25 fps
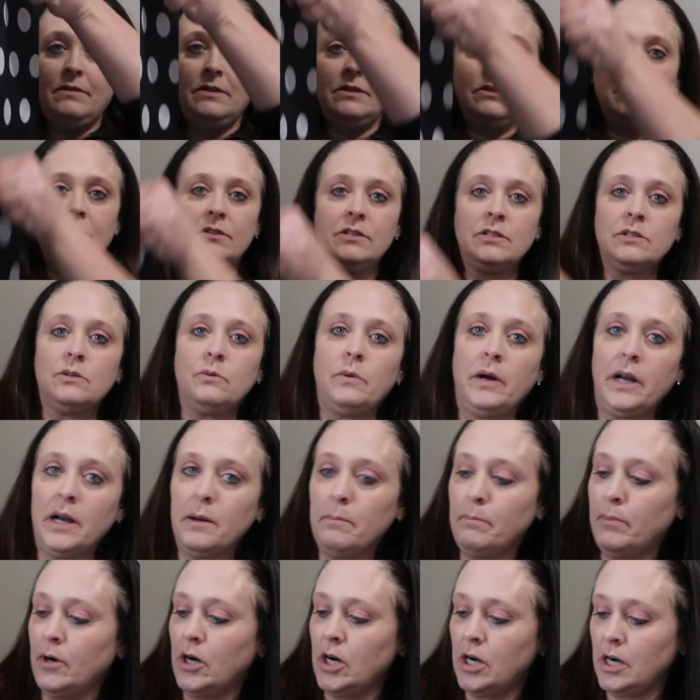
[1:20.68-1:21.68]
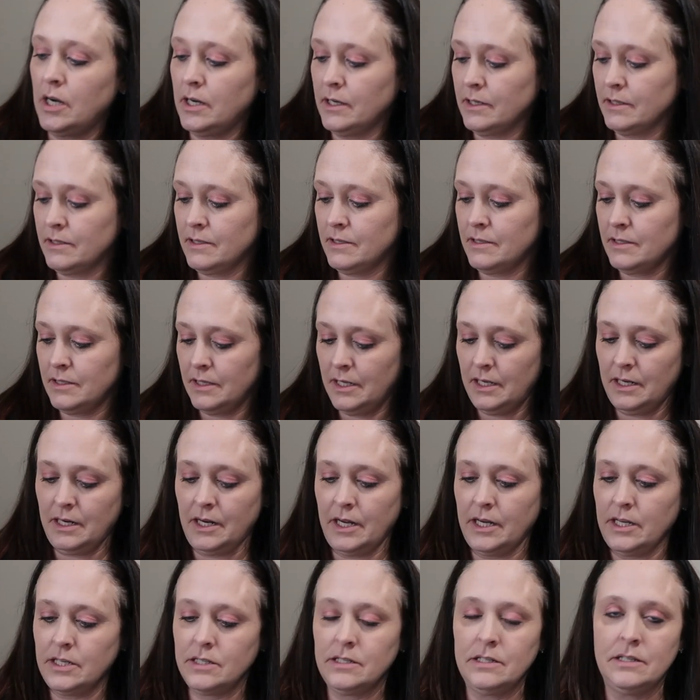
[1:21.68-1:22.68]
a little square box and
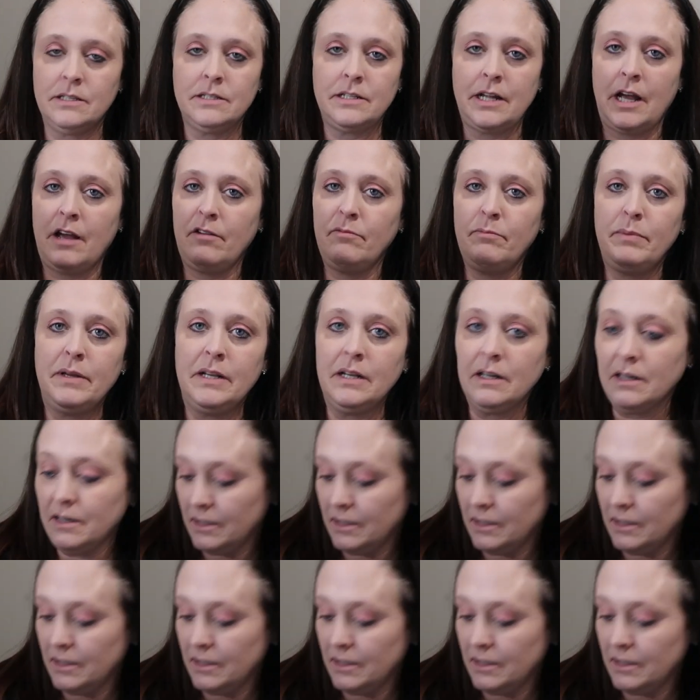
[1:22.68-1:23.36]
I just, I've been